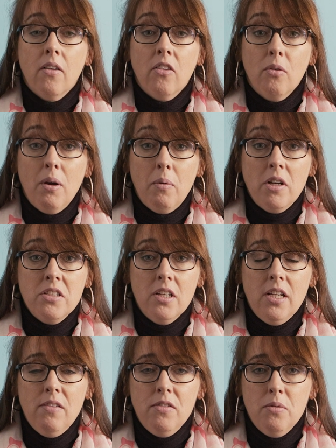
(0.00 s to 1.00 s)
So I want to
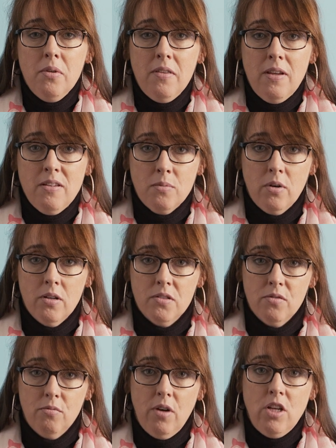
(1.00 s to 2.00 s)
leave you with these
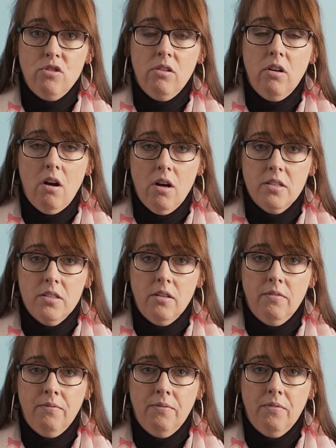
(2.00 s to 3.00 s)
words from Rachel Carson.